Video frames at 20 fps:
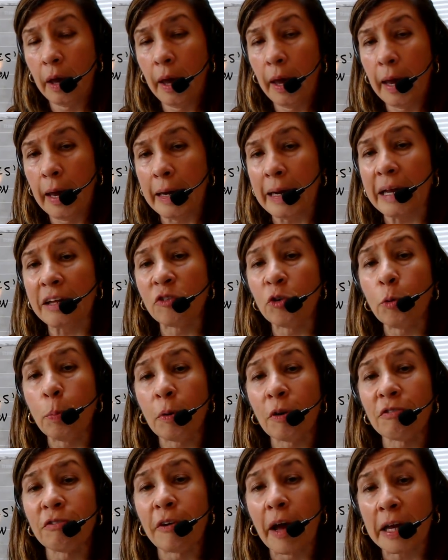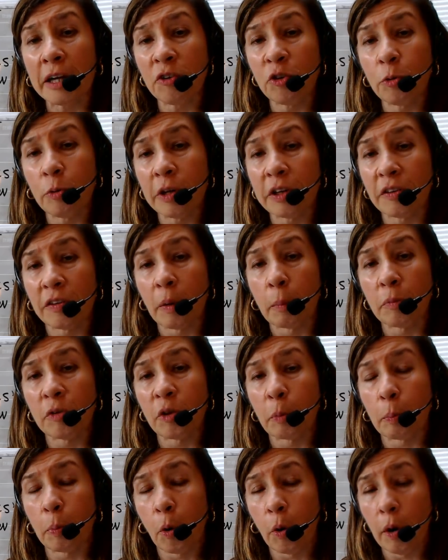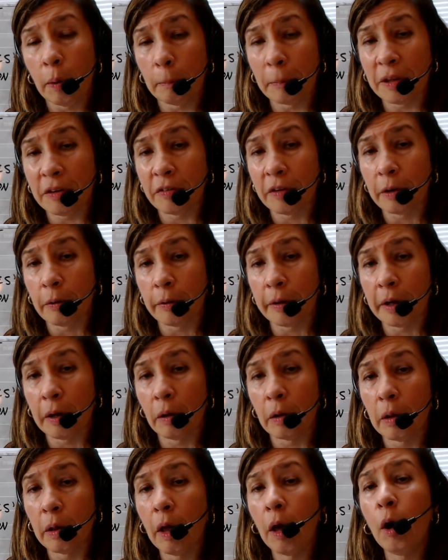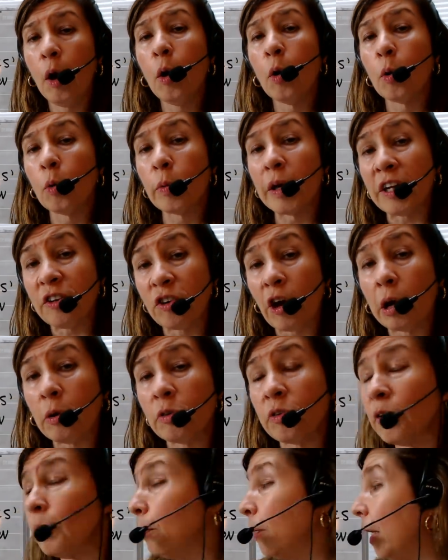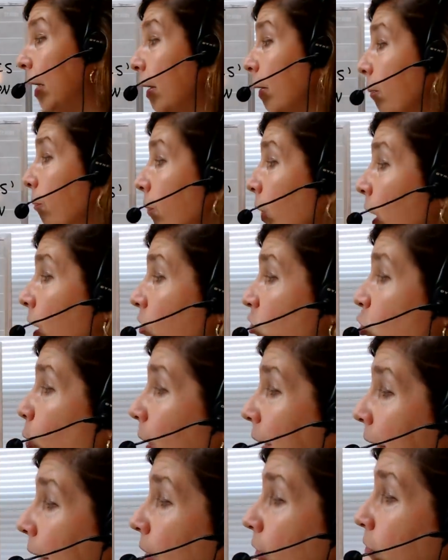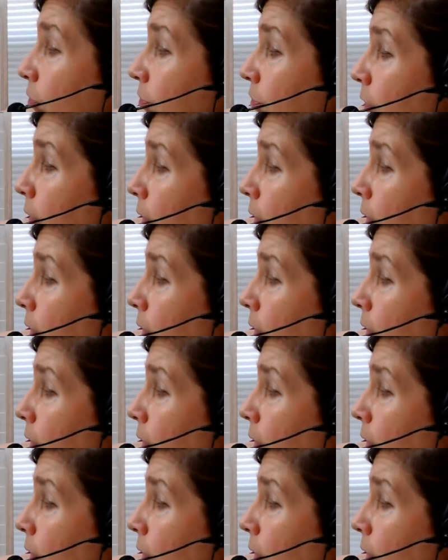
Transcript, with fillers: and I do provide you with some support material, reach out to me. So, I have